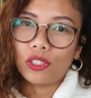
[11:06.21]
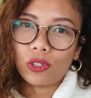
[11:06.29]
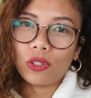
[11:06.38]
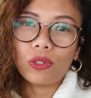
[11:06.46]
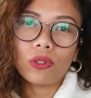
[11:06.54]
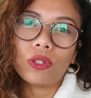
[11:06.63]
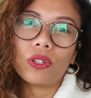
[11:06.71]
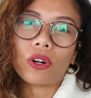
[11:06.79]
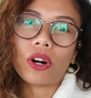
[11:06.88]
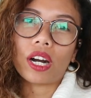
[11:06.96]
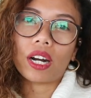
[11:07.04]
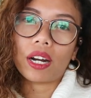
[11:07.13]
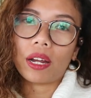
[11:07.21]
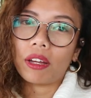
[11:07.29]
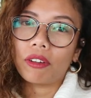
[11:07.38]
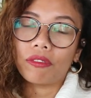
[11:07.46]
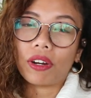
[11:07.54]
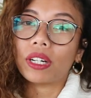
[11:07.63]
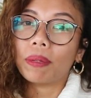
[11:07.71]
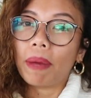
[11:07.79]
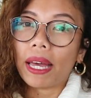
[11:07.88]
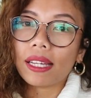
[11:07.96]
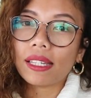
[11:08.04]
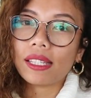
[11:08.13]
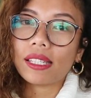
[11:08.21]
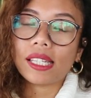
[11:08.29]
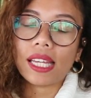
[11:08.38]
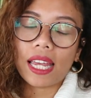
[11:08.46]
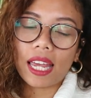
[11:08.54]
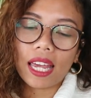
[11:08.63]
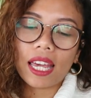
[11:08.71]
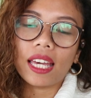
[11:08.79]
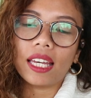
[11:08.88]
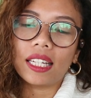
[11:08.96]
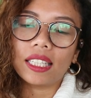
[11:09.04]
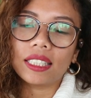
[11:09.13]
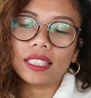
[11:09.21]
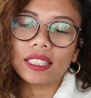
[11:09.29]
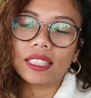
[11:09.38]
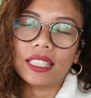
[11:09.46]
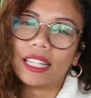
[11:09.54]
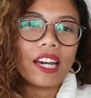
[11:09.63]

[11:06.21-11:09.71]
to do your very best and